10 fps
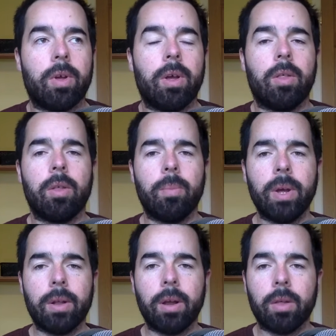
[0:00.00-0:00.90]
Because it's a
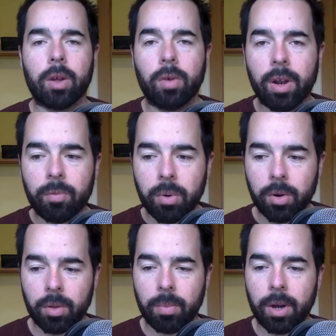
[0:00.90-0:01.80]
big thing as a creative person,